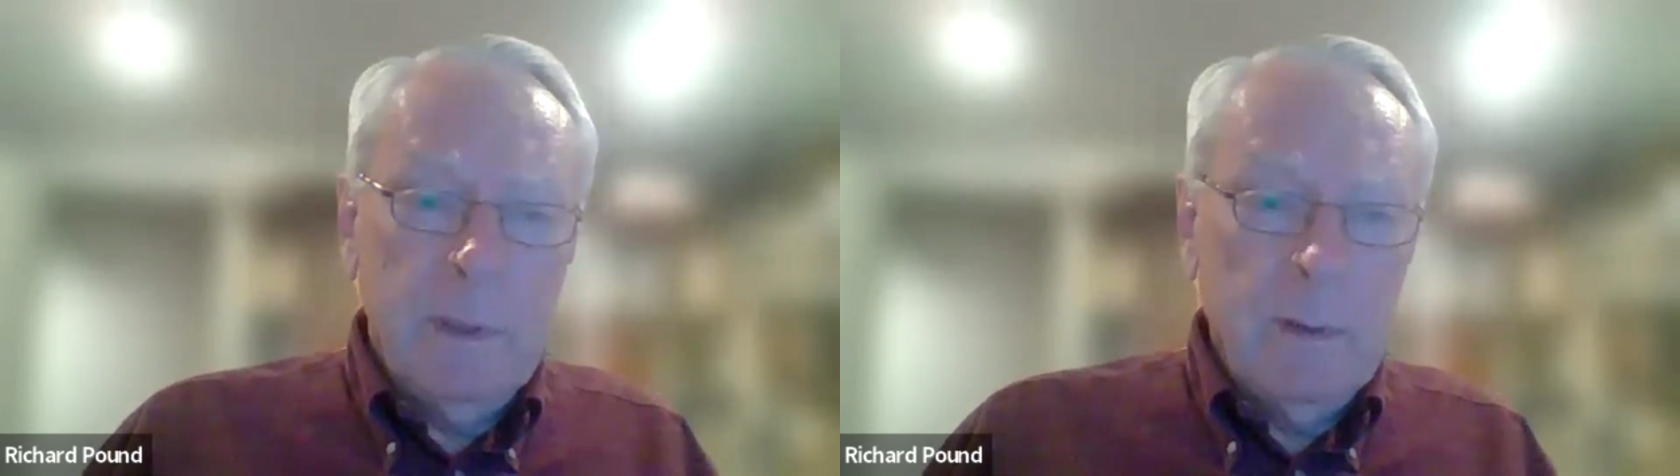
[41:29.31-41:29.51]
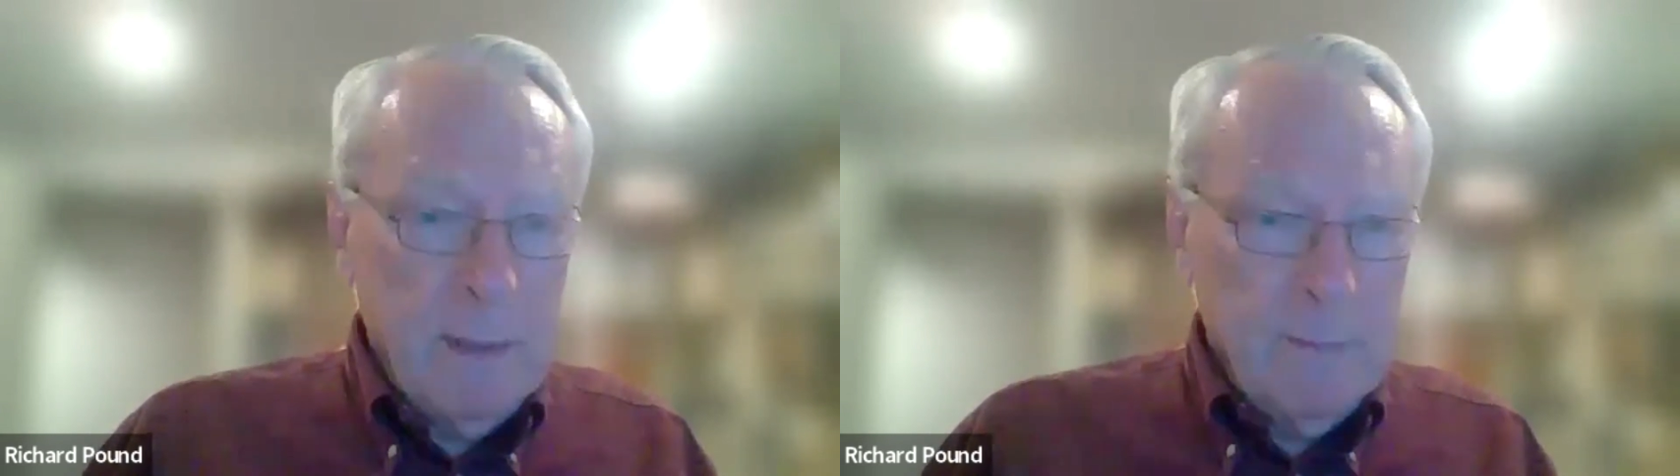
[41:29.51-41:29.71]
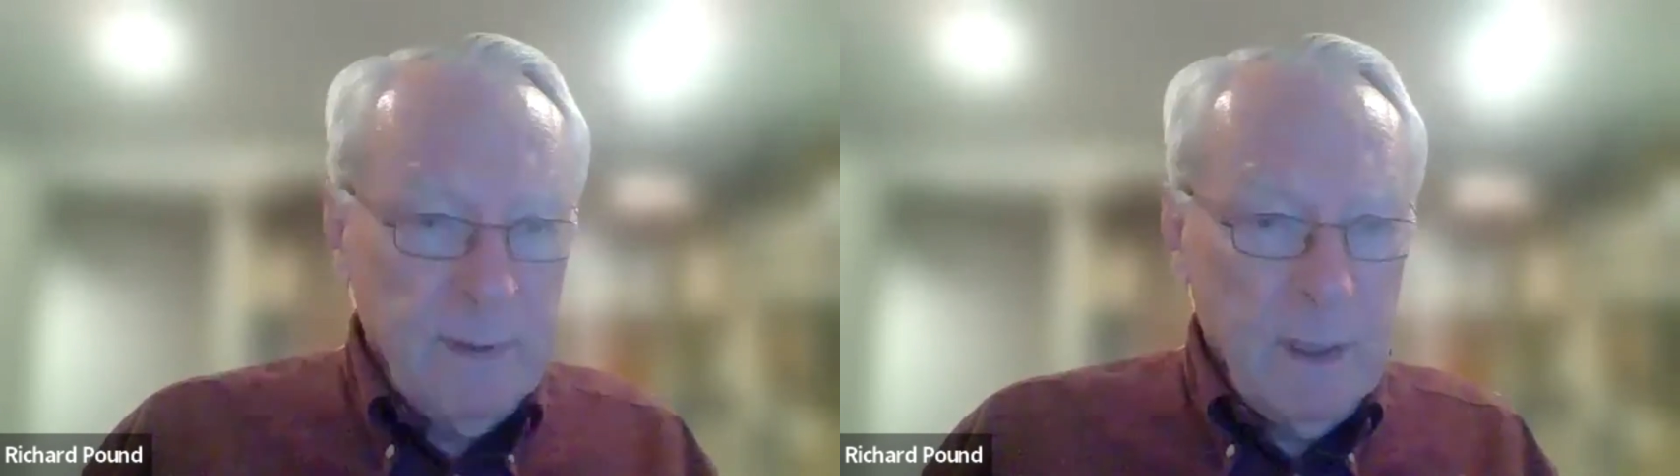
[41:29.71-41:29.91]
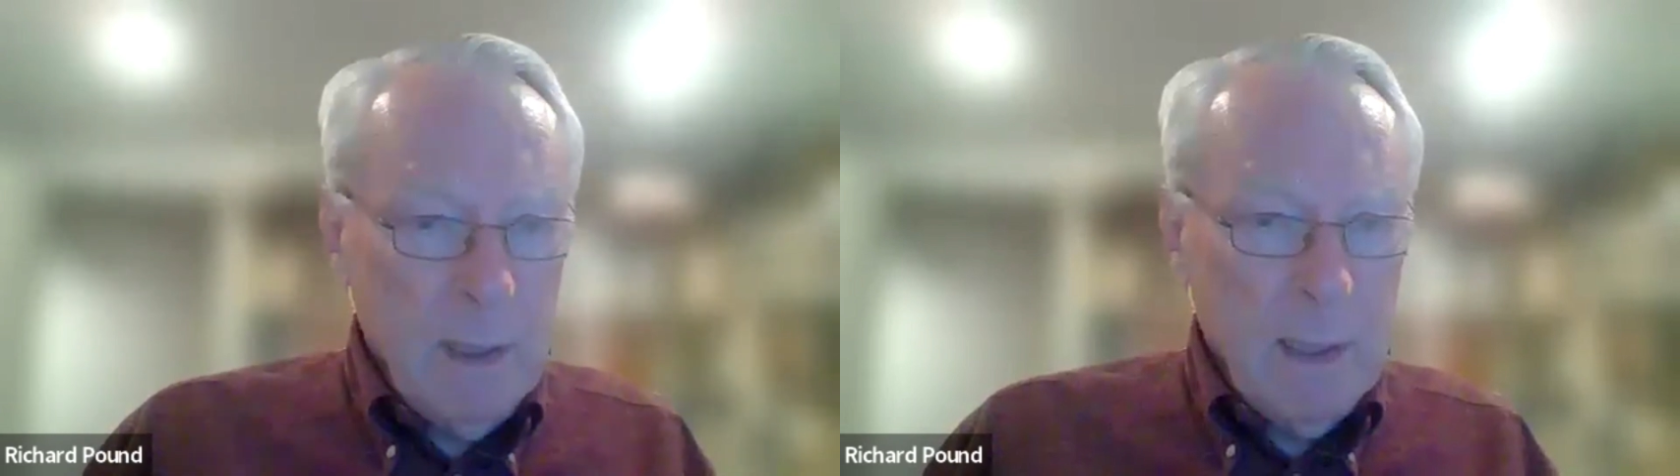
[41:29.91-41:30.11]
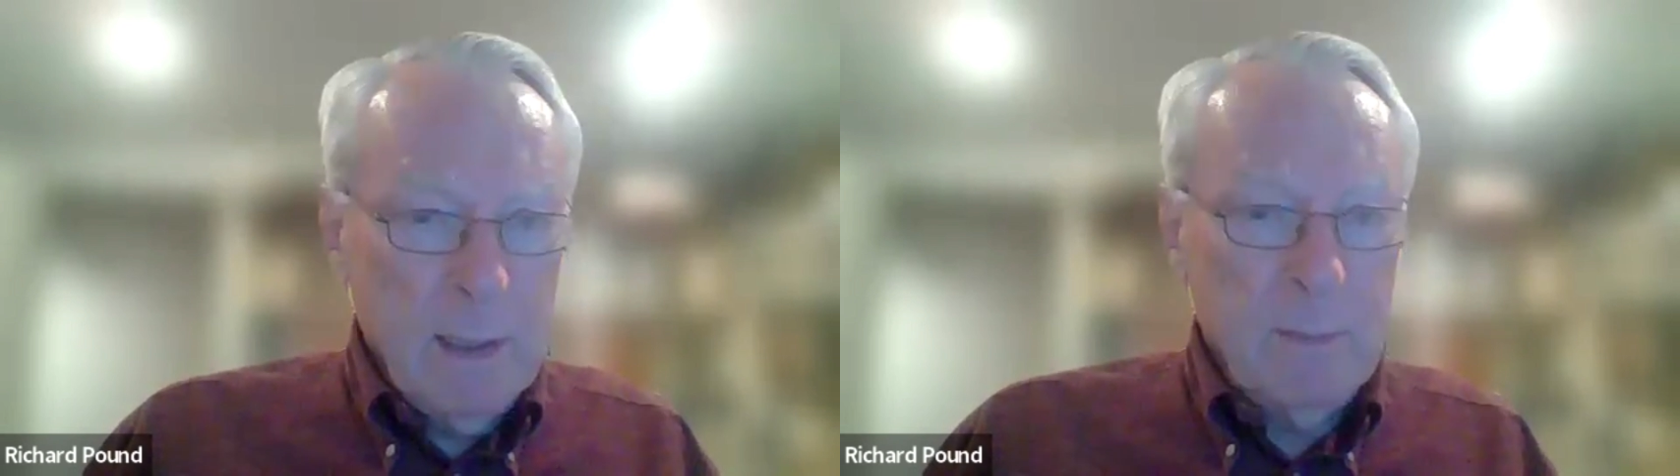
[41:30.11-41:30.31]
don't have
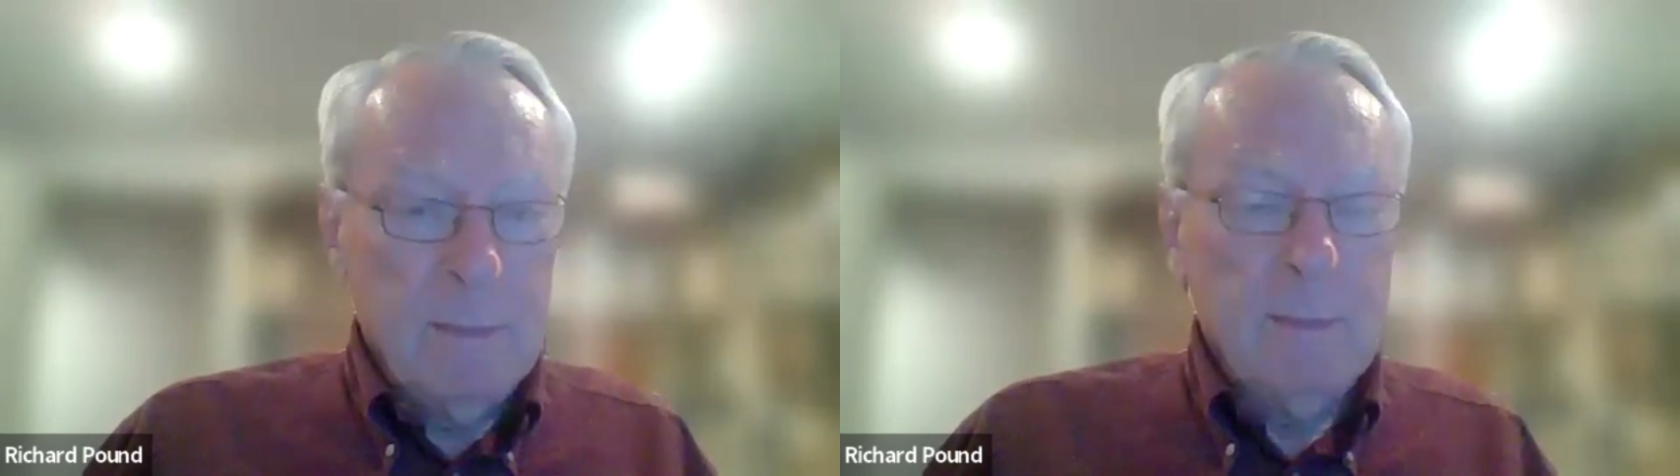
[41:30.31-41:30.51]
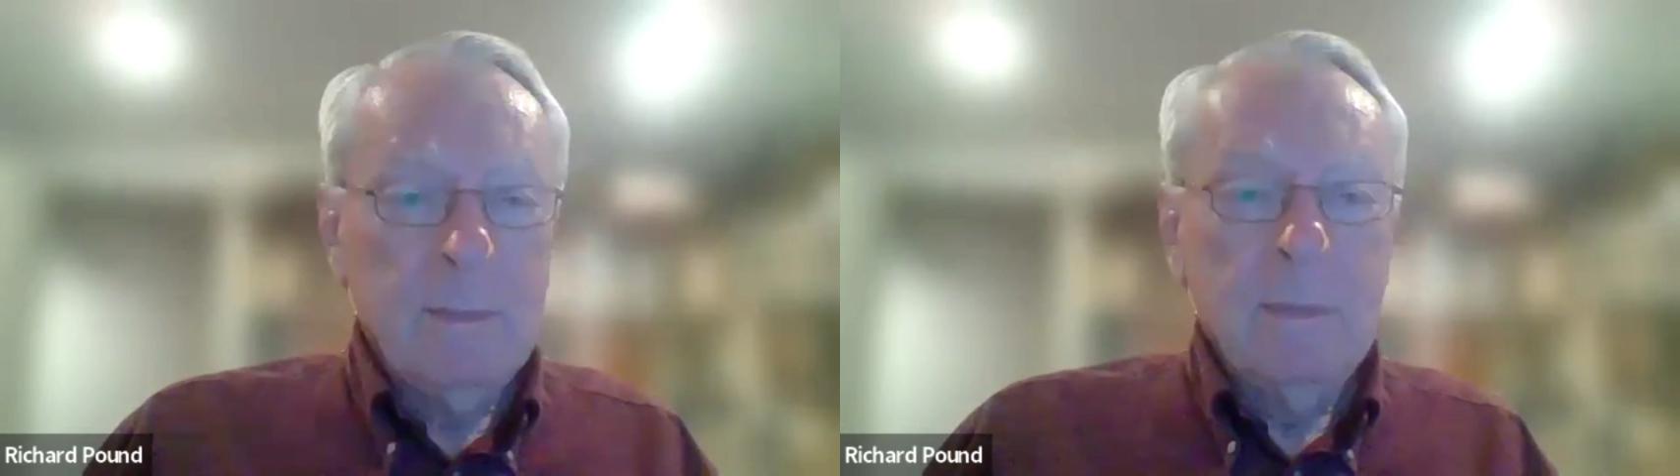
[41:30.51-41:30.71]
time